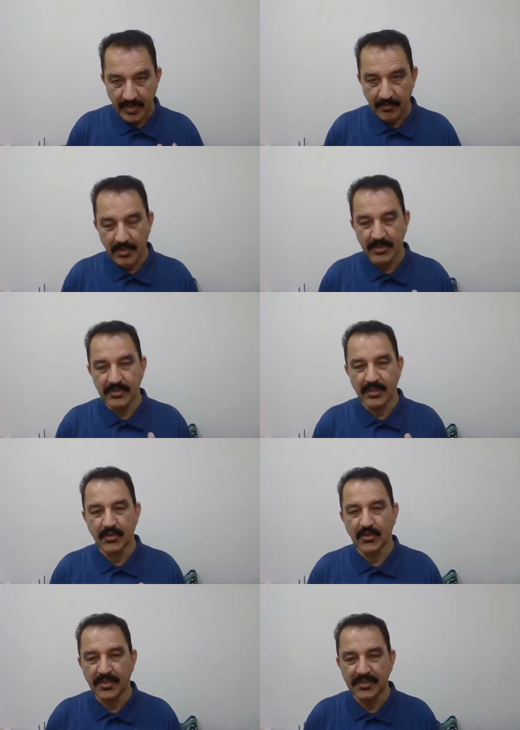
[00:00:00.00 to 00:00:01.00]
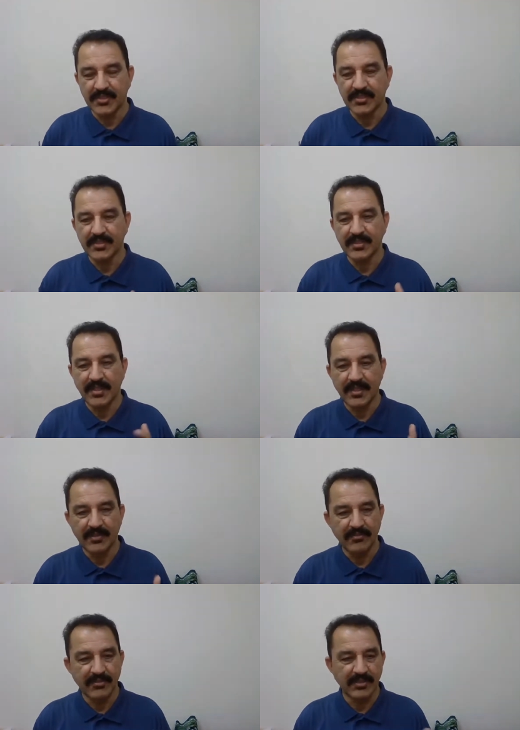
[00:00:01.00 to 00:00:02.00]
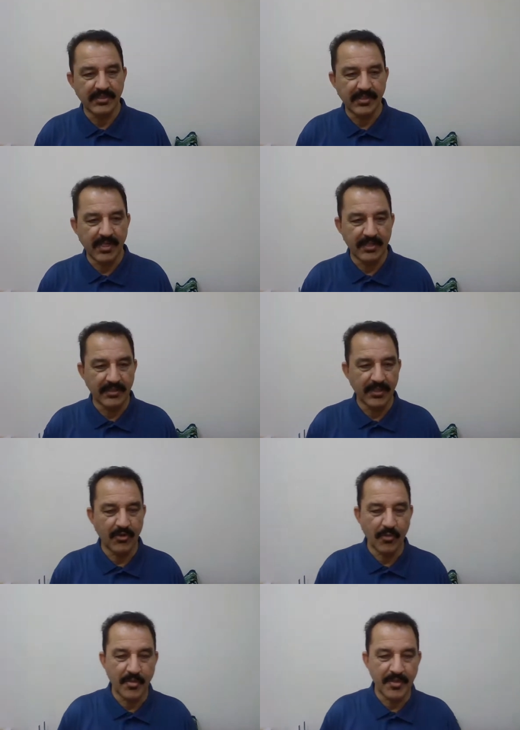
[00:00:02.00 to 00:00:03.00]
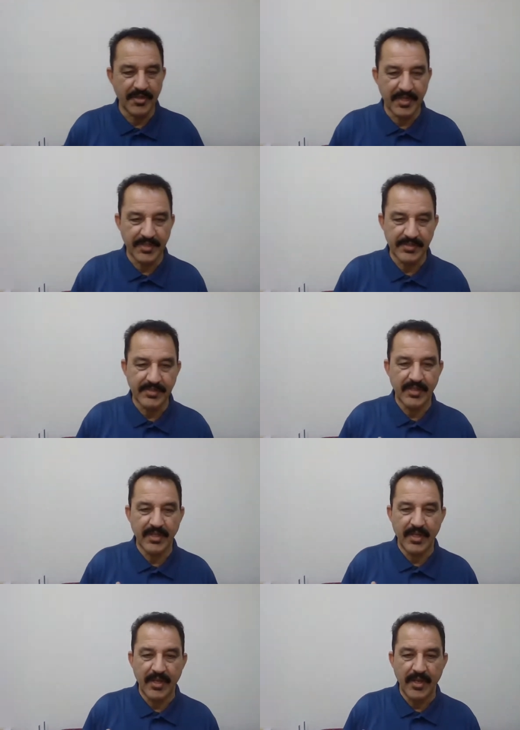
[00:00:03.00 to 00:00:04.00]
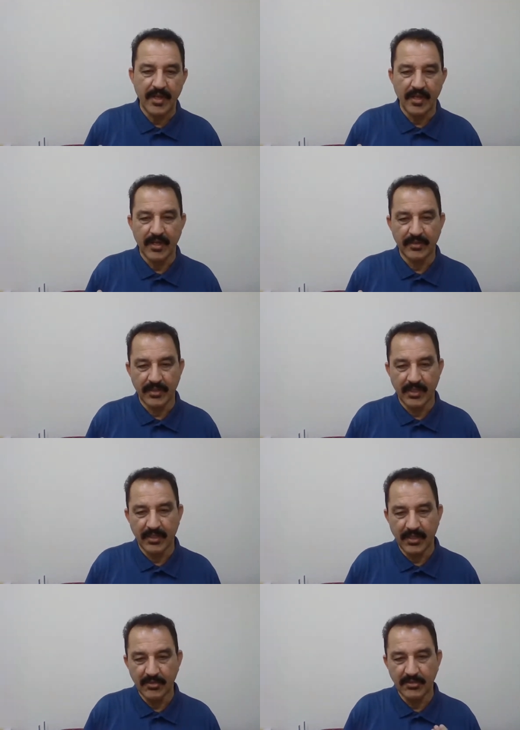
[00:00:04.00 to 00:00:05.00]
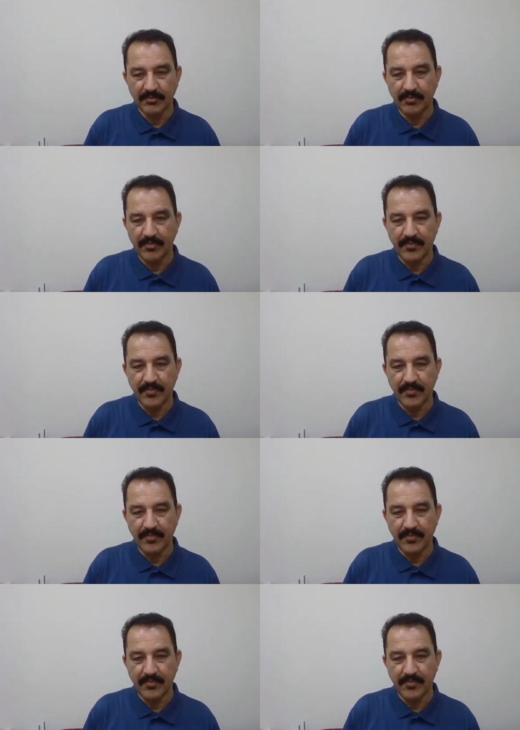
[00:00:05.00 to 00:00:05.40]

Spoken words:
by shallow ditches, which is called the open drains. The allowed